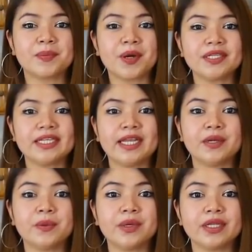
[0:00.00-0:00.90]

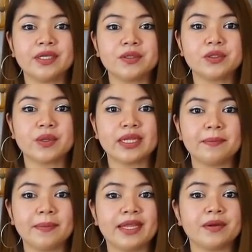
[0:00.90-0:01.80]
protein will usually
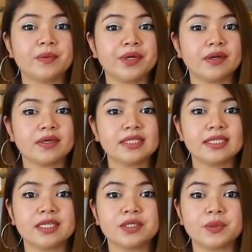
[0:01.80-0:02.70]
mean
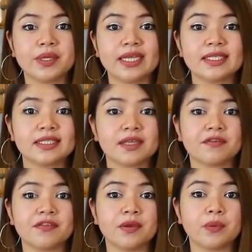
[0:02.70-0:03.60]
renouncing to eat
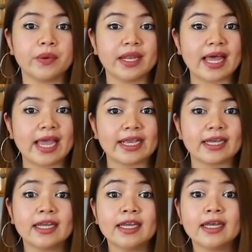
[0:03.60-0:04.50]
something we
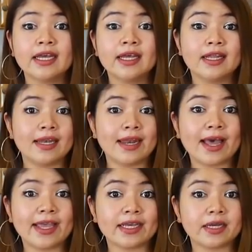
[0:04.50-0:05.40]
like,
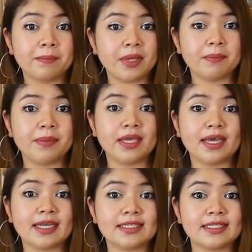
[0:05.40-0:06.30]
like
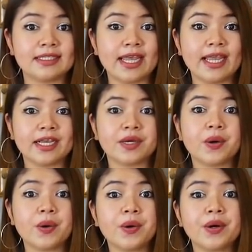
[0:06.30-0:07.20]
maybe a steak
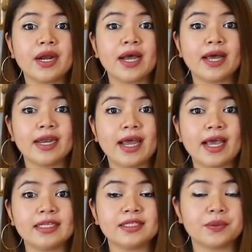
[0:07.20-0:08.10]
or a
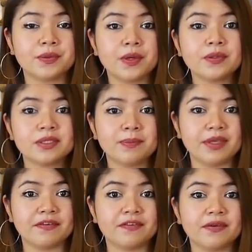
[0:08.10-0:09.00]
nice roast
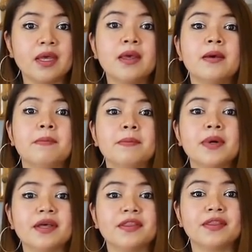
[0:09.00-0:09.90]
beef.
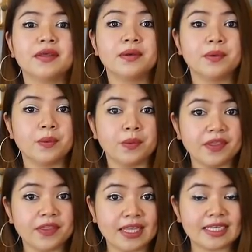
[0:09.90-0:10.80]
But
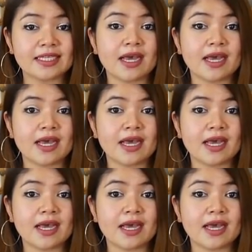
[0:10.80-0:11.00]
with this